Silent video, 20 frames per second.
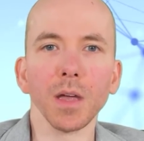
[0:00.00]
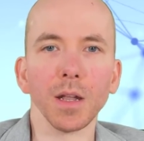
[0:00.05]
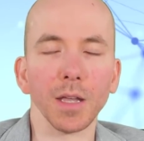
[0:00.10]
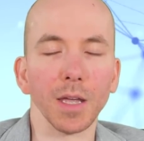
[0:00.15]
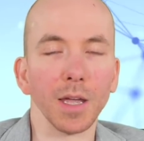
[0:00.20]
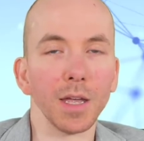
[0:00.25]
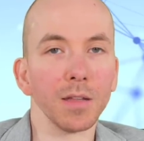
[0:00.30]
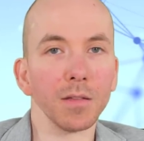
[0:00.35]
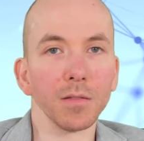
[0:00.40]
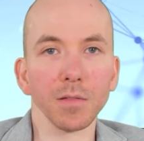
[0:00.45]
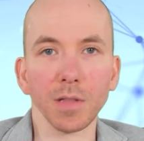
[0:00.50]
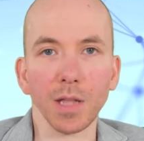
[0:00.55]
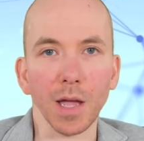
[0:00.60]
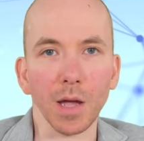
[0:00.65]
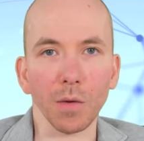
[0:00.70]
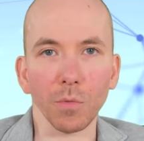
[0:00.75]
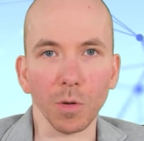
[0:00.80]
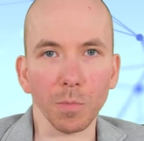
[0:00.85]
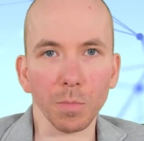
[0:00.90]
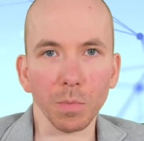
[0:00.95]
And again,
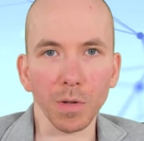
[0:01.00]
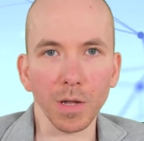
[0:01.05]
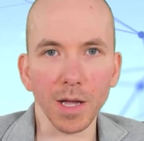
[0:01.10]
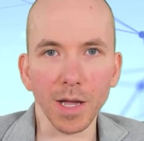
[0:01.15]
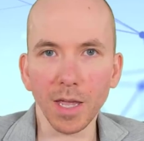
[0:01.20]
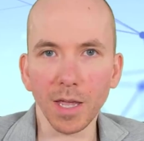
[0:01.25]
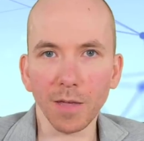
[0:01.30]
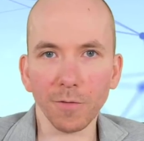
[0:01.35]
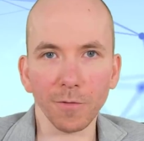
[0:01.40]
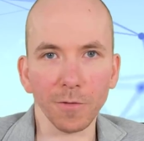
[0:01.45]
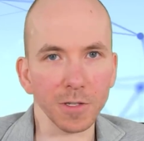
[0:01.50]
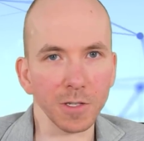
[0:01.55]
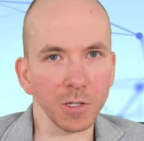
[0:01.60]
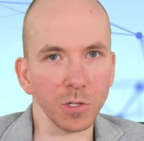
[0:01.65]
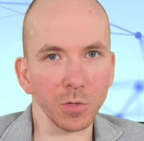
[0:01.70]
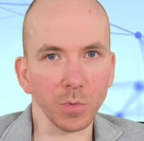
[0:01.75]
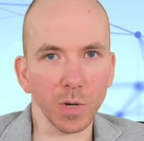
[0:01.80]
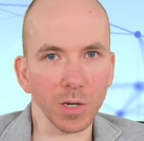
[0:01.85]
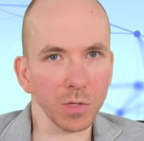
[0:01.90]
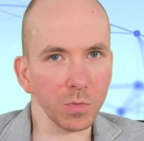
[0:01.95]
that would apply if the
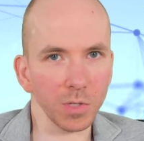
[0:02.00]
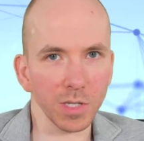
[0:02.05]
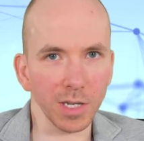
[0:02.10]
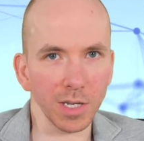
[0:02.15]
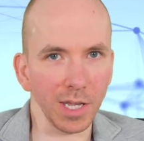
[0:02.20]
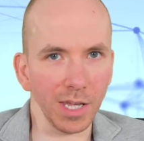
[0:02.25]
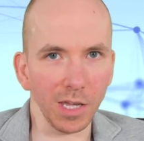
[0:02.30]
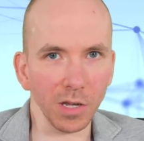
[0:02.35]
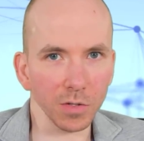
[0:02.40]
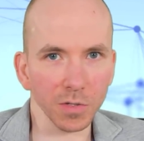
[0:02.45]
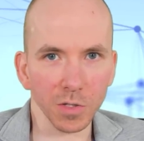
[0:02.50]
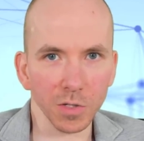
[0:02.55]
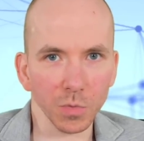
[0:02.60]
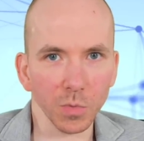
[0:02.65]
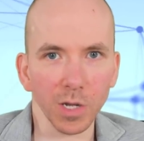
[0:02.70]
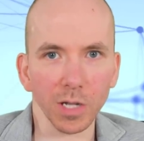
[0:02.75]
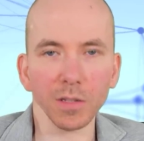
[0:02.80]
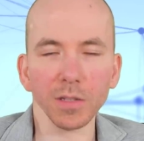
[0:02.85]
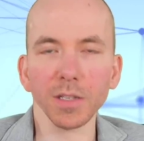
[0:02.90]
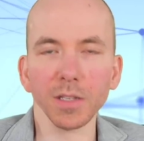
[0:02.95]
situation was in EOS as
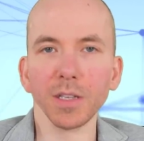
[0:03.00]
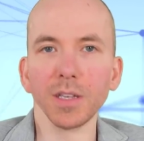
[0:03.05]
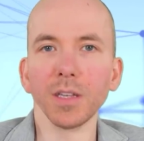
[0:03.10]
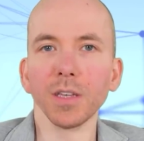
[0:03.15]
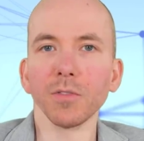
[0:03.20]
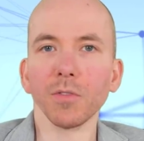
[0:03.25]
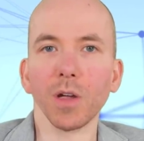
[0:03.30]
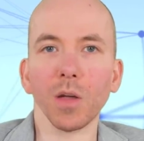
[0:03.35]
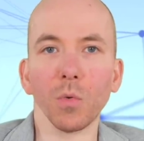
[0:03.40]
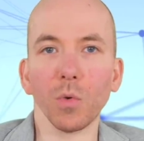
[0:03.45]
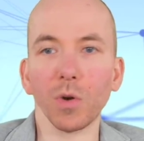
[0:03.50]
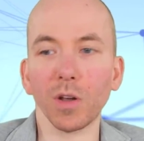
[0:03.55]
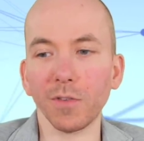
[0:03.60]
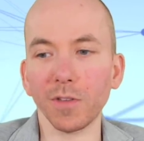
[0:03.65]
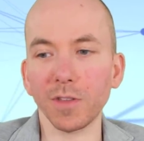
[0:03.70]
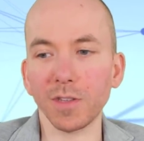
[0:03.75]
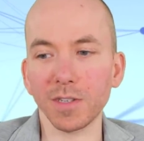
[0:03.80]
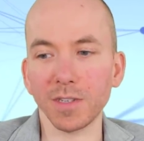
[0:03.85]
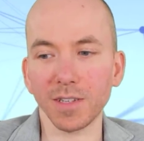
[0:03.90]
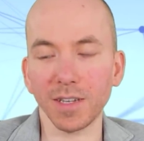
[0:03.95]
well, right?
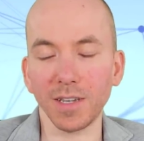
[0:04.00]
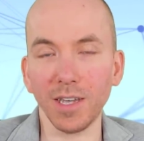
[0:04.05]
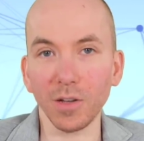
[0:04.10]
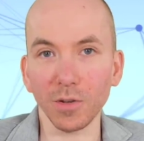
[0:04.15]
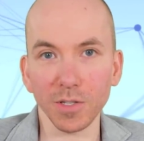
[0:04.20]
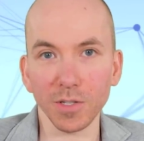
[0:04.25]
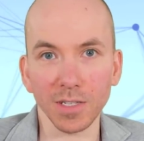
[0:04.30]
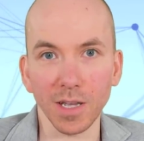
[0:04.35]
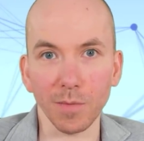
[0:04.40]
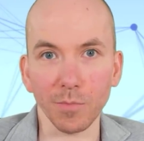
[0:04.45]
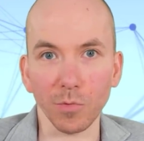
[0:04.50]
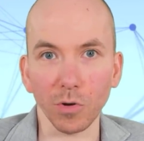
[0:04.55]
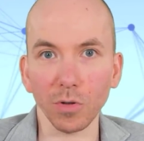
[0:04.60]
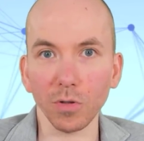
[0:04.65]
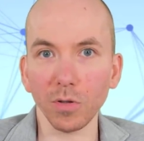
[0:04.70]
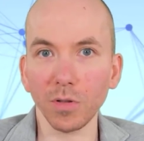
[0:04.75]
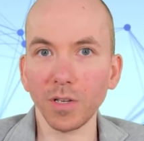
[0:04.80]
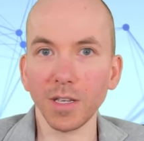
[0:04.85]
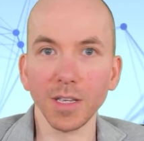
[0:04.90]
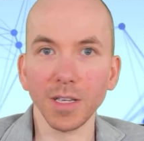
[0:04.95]
Whenever there's EOS
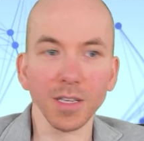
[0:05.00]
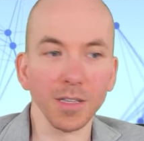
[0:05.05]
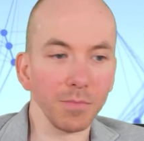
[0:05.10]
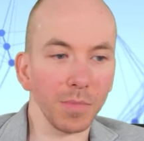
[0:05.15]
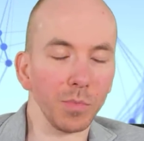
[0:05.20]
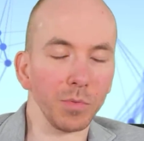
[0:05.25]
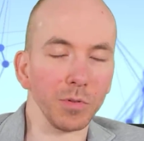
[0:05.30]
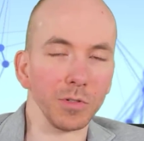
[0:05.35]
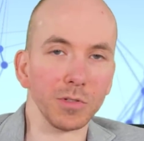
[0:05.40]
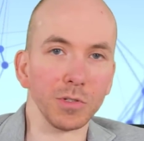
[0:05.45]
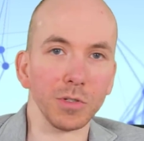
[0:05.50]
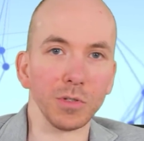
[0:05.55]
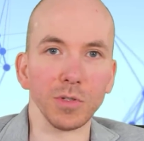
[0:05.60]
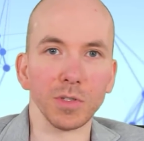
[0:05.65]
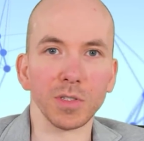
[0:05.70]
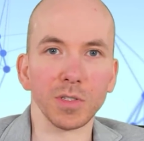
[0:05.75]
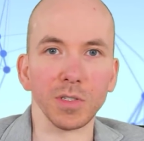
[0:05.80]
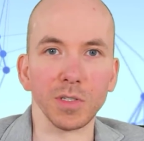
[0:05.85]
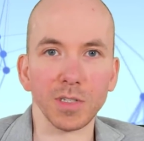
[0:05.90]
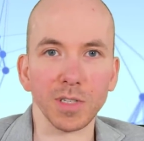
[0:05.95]
turmoil, people
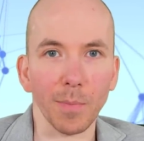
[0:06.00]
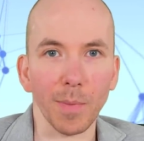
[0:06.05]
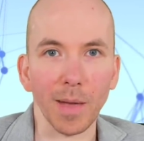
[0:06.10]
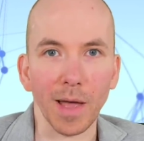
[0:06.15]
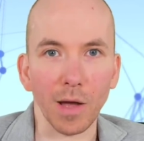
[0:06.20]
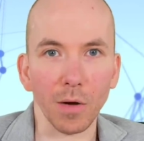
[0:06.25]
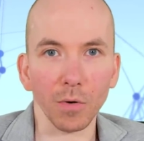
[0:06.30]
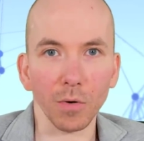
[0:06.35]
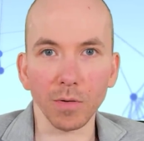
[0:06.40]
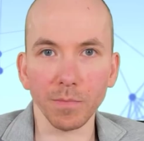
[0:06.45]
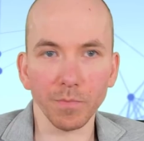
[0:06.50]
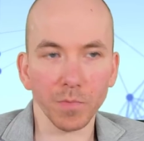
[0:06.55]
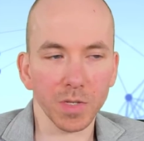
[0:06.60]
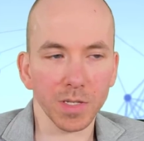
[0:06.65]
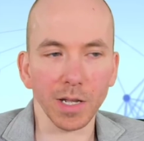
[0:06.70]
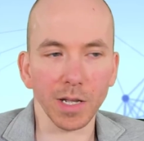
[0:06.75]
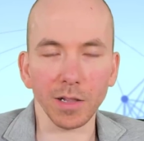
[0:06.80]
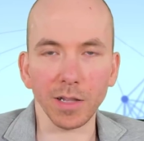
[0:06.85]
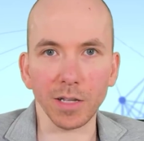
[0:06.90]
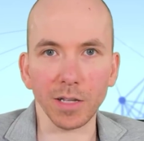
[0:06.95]
choose to step out,
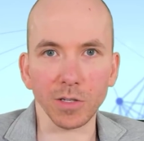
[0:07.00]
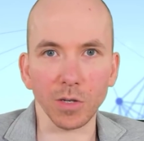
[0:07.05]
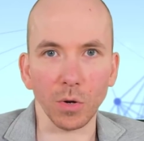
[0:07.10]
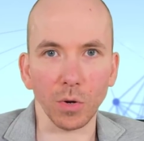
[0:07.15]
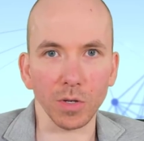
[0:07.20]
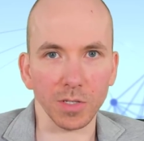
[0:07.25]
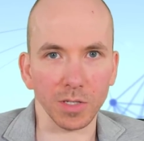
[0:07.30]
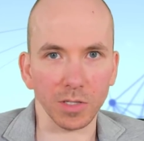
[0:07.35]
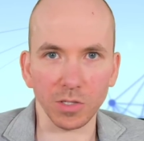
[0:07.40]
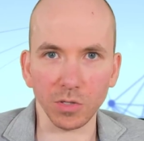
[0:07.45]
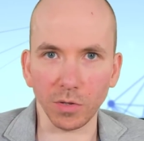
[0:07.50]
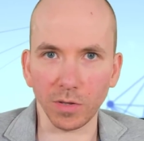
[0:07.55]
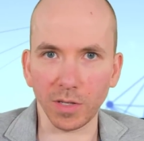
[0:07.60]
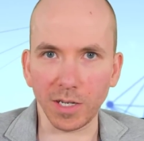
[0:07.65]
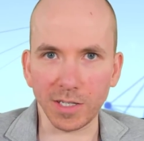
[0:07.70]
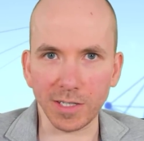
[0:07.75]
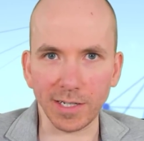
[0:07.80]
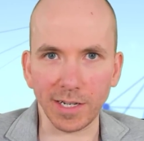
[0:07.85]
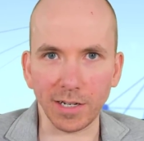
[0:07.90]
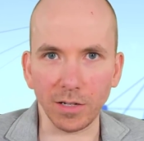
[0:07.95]
sell their tokens until
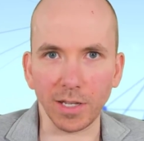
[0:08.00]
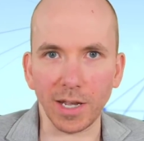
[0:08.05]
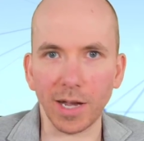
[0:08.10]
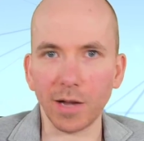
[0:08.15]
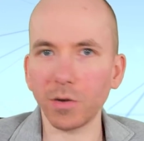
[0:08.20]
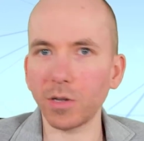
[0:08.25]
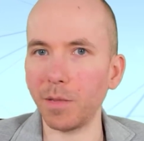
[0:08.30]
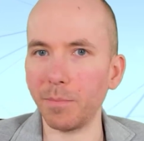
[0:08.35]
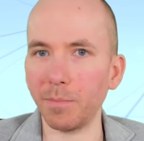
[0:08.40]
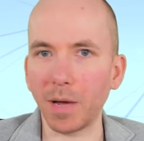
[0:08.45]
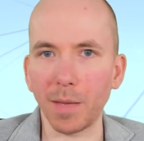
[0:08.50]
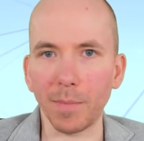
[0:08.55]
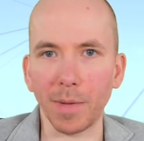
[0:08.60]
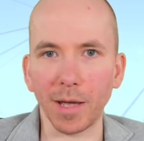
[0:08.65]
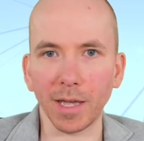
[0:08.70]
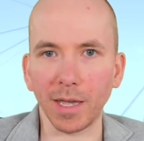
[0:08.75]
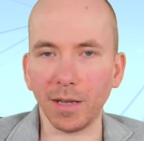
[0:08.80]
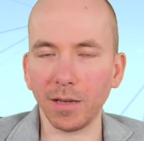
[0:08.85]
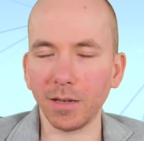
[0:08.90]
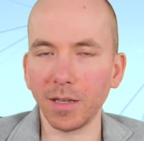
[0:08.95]
things settle down, and then buy
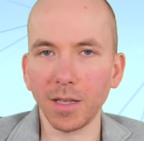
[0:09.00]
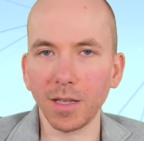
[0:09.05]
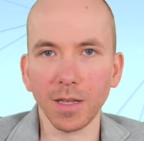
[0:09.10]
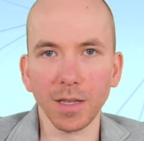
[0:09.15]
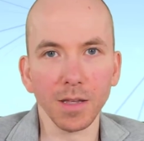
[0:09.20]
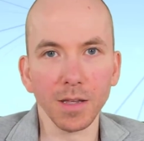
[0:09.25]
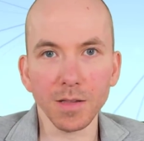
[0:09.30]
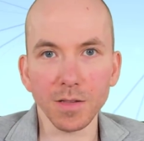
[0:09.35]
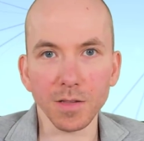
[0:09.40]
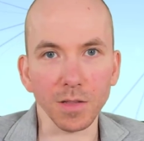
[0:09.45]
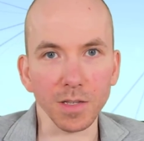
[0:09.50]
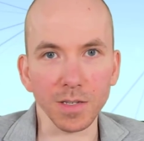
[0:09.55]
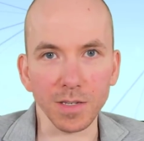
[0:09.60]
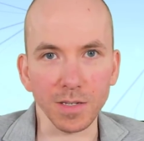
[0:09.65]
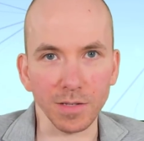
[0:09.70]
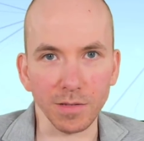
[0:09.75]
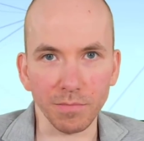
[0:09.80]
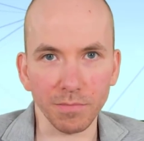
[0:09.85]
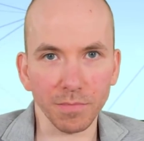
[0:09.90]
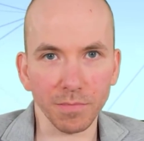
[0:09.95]
back in. So this
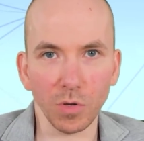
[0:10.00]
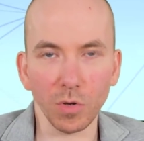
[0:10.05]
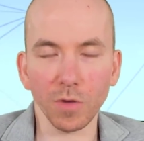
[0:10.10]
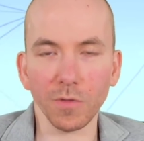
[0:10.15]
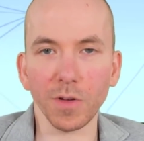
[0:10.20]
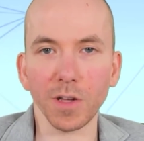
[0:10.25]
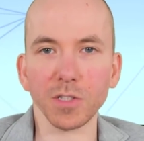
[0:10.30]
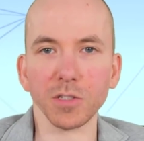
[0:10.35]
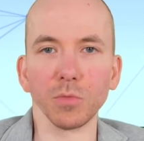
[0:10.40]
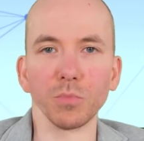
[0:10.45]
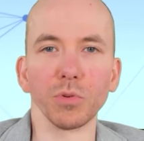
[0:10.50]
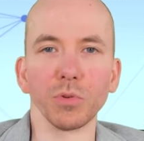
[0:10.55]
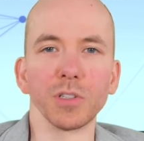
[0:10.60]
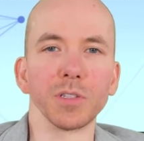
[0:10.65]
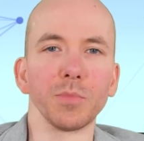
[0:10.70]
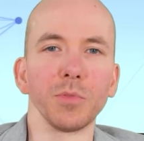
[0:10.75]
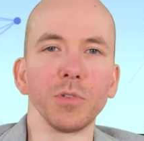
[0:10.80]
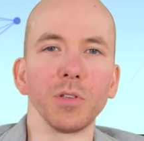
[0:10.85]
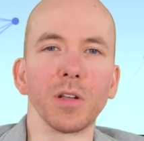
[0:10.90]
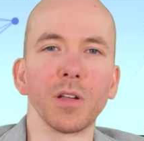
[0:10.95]
is universal
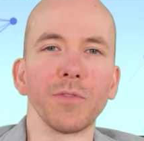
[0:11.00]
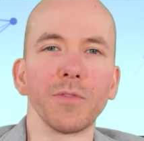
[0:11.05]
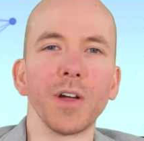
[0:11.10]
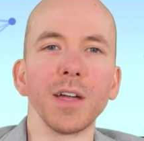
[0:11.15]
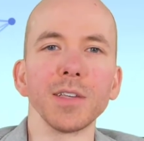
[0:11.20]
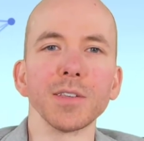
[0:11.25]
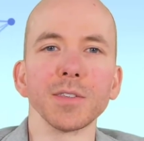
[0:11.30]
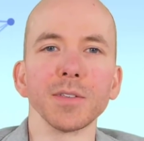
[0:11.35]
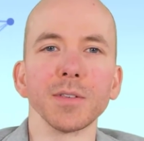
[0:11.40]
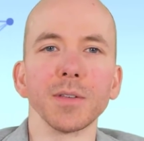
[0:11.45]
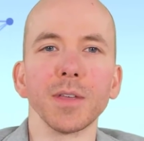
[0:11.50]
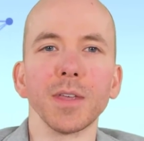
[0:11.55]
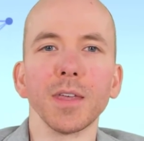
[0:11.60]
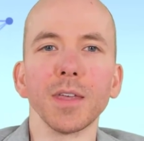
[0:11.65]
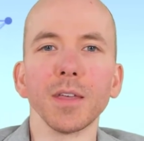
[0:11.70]
principle and advice.